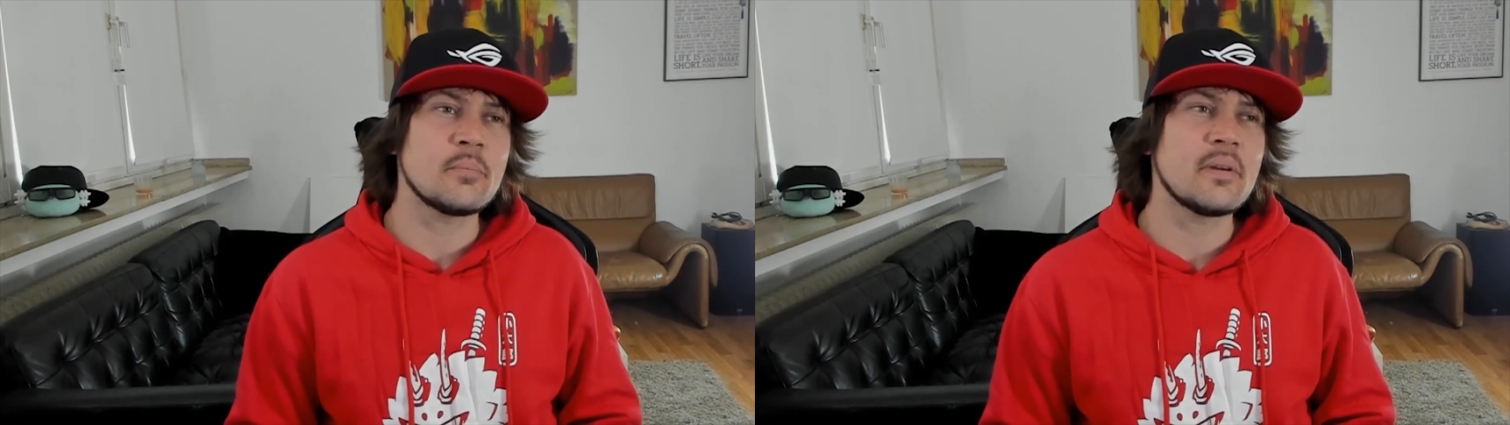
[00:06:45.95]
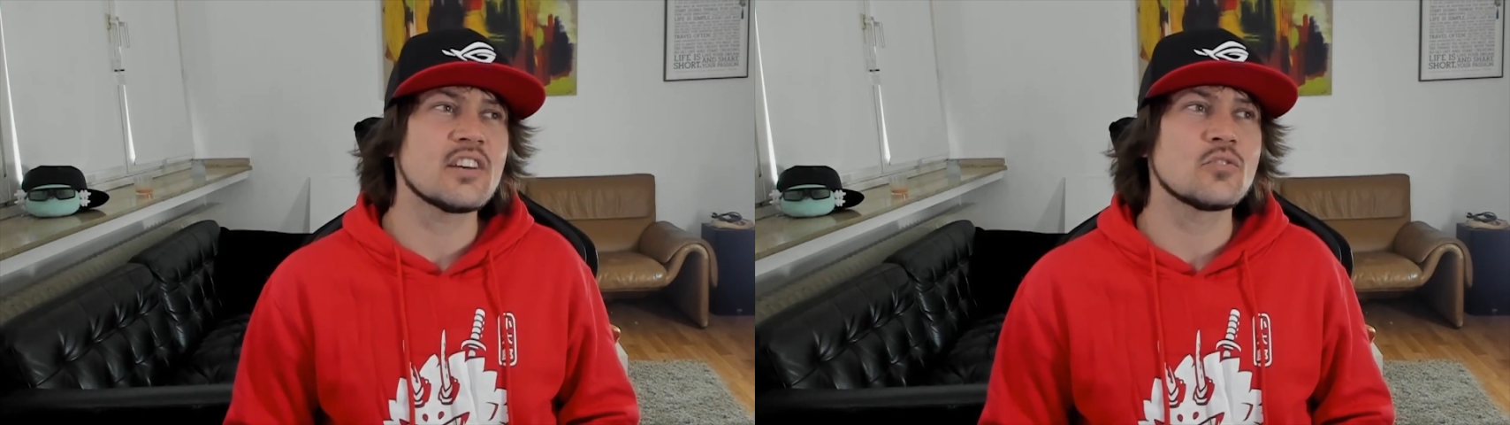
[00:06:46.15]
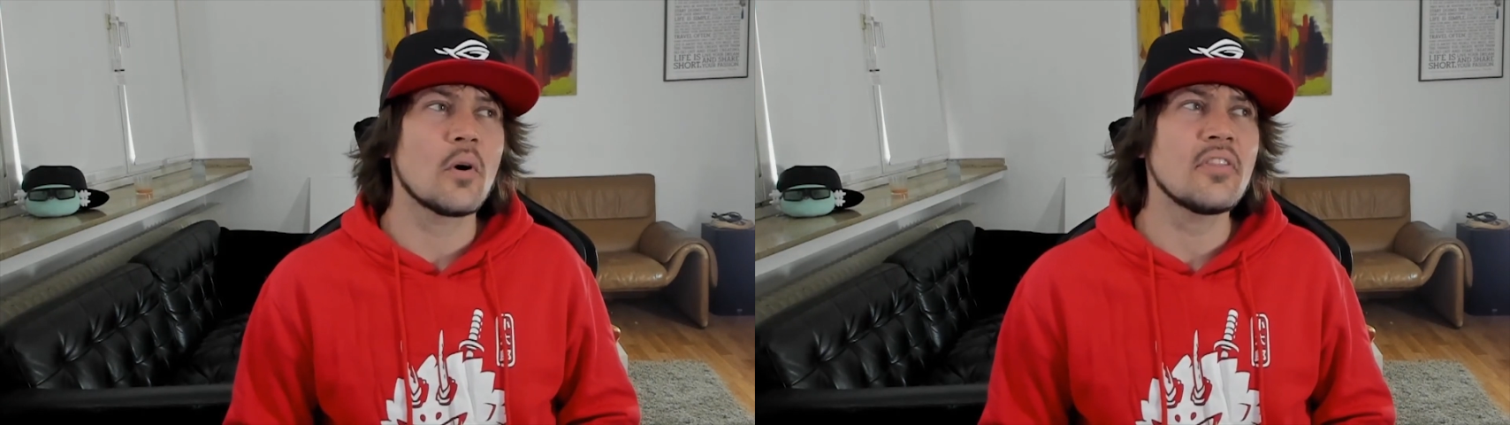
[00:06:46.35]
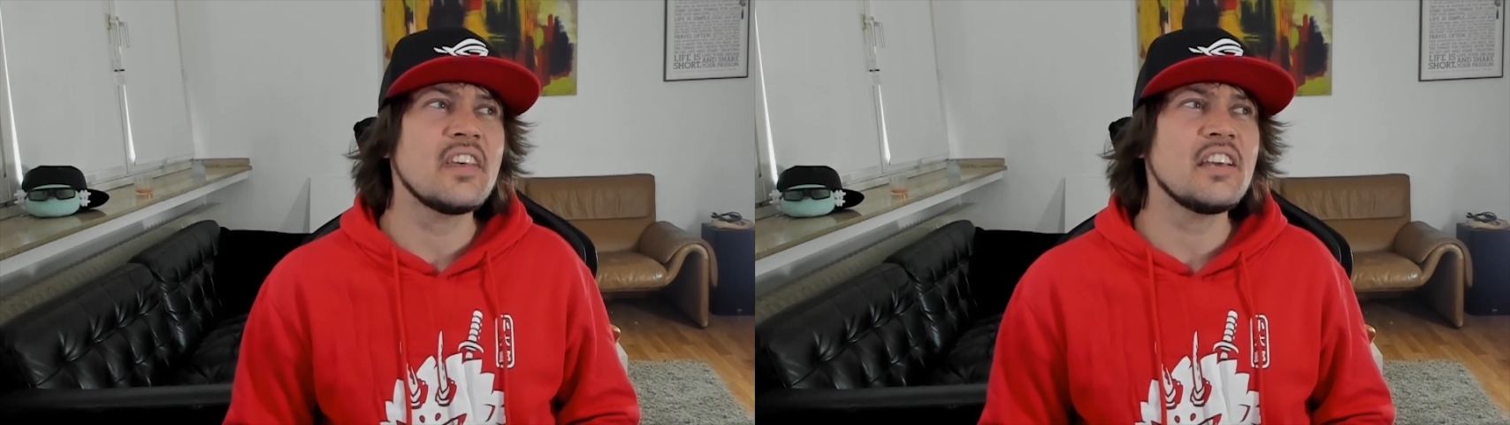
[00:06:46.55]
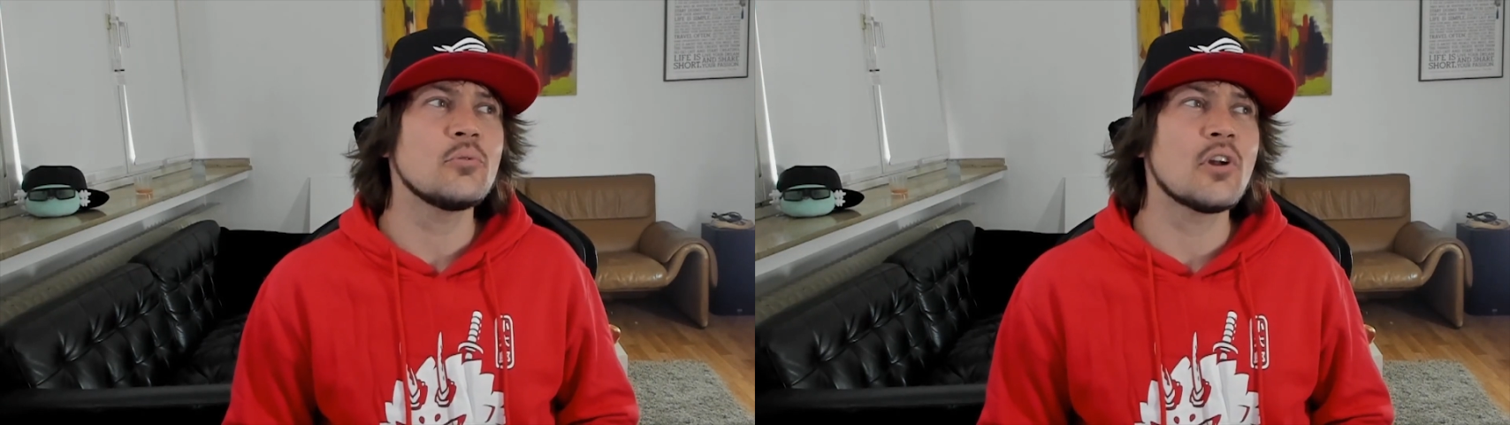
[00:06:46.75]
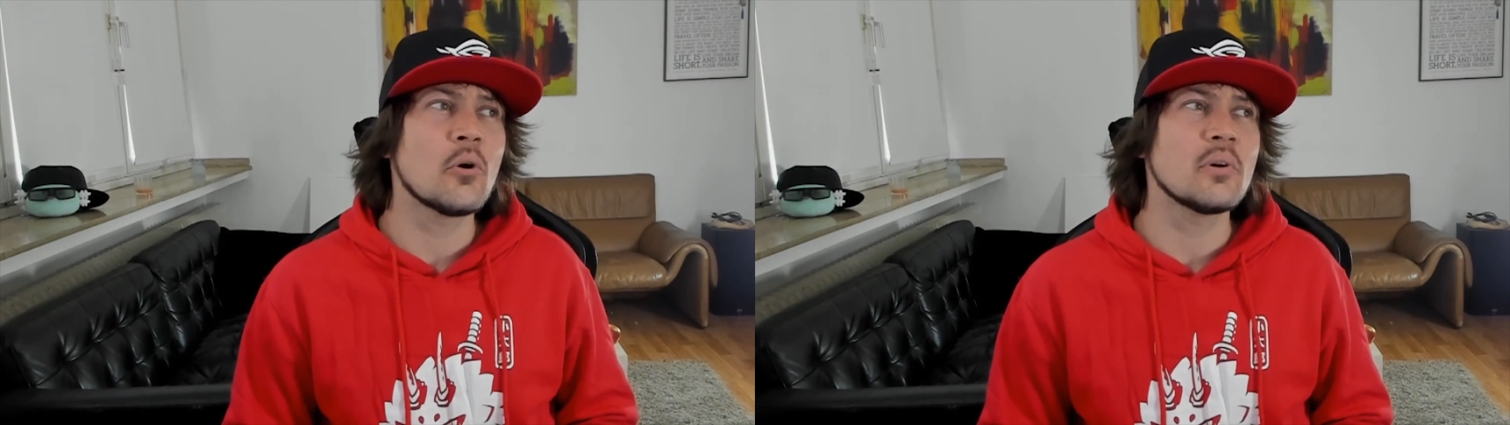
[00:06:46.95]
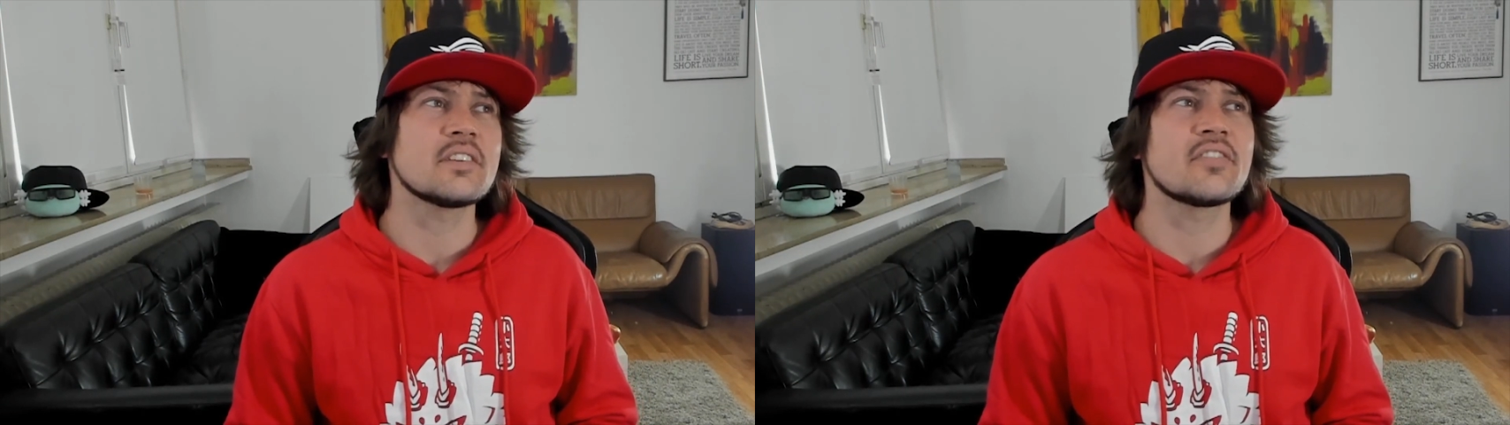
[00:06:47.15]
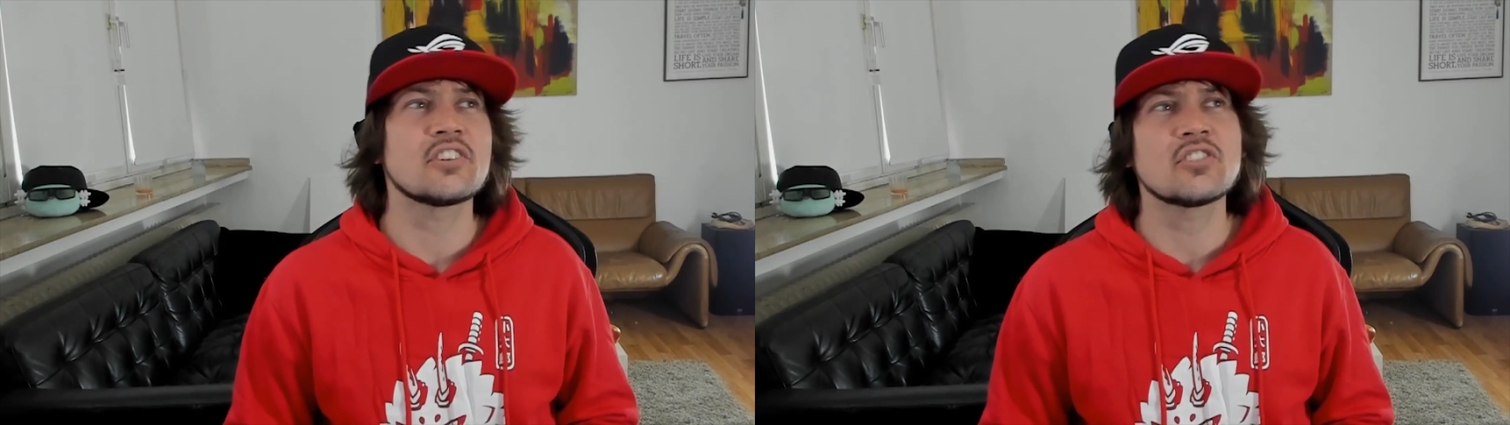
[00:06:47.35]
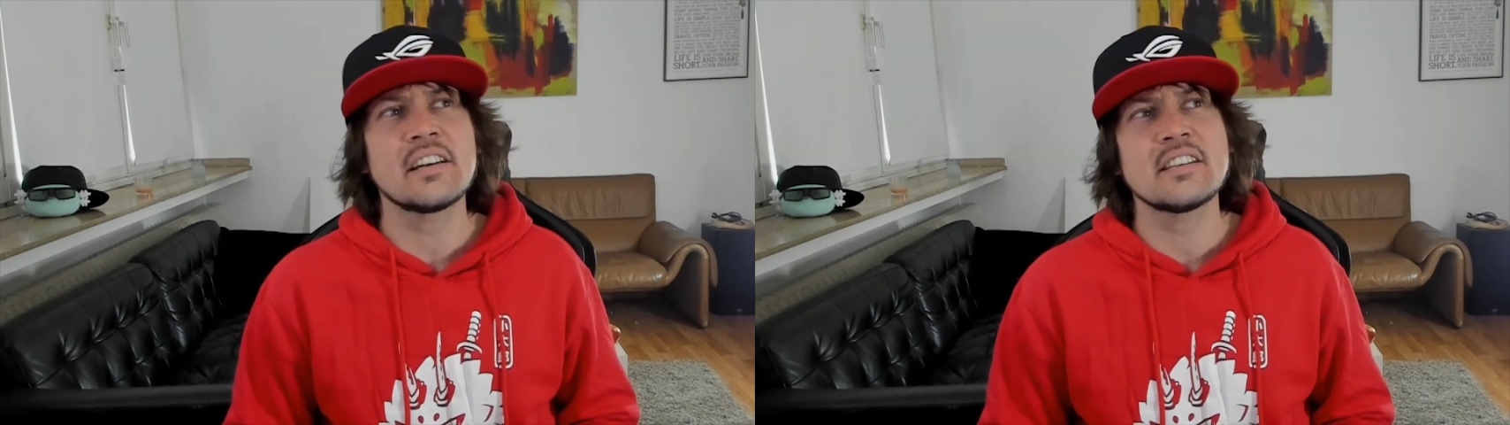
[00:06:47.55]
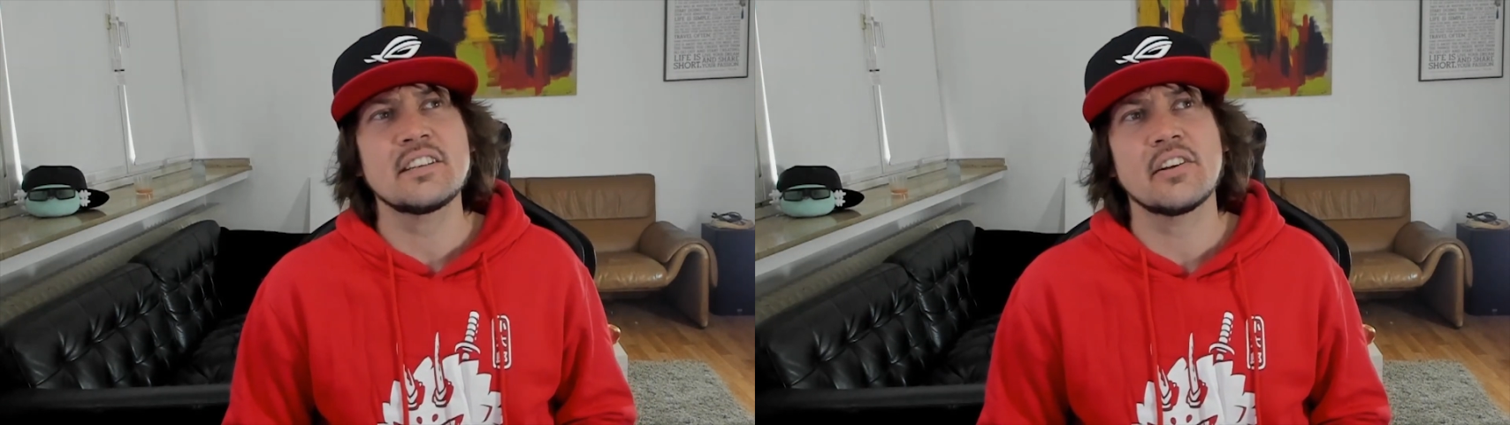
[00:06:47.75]
because one thing you know is if they're trying
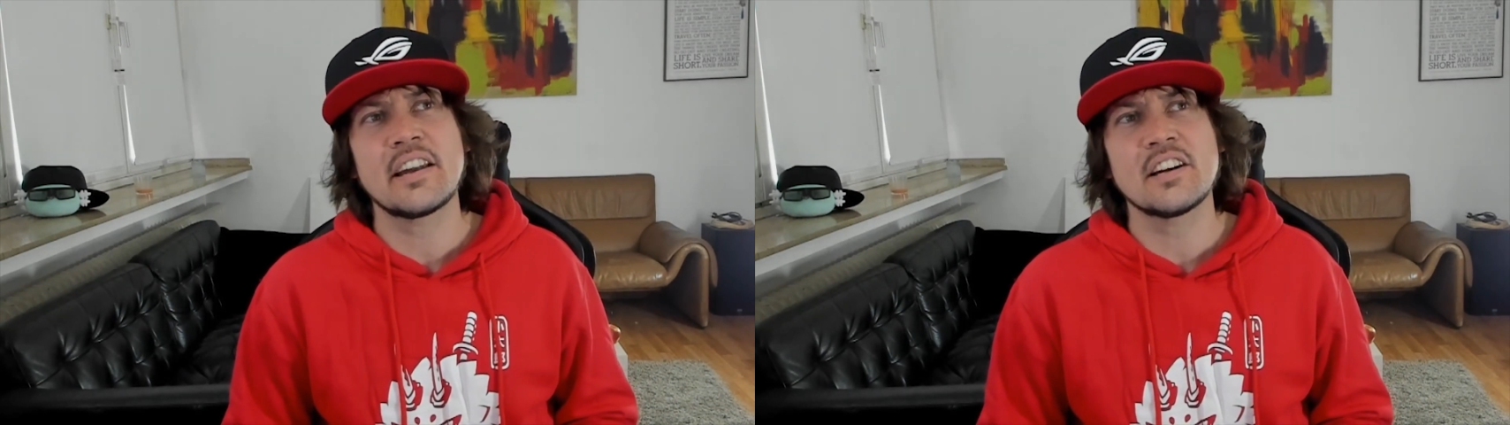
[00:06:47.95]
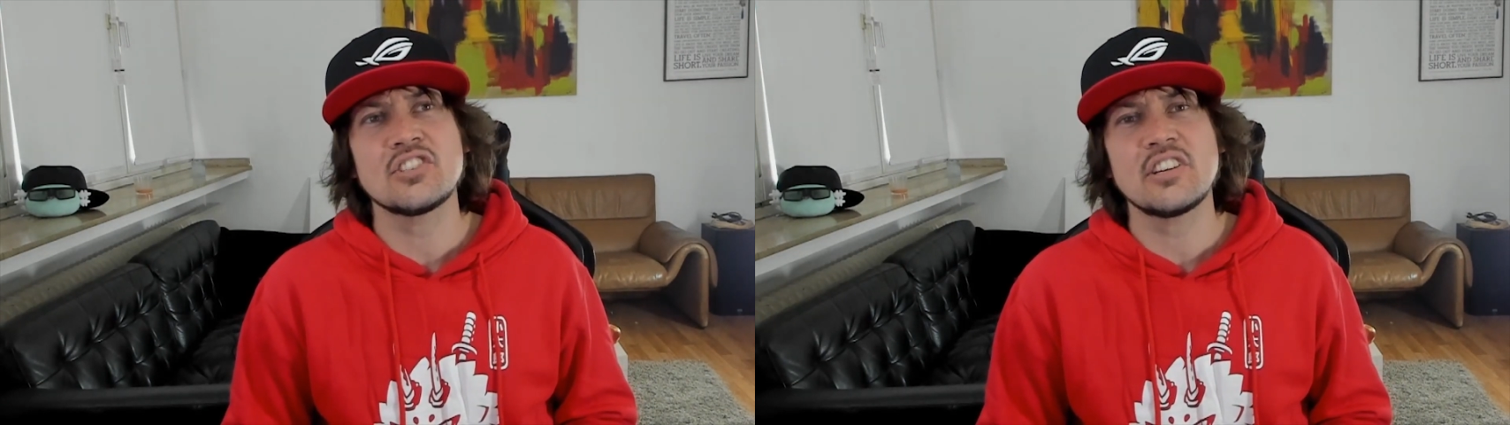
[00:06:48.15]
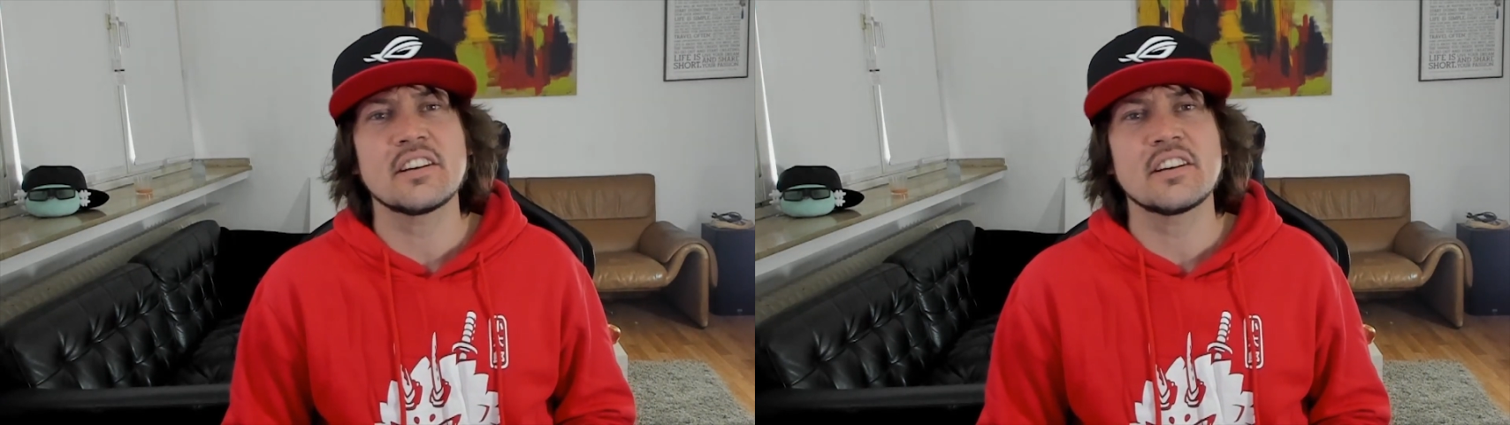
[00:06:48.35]
to steal energy,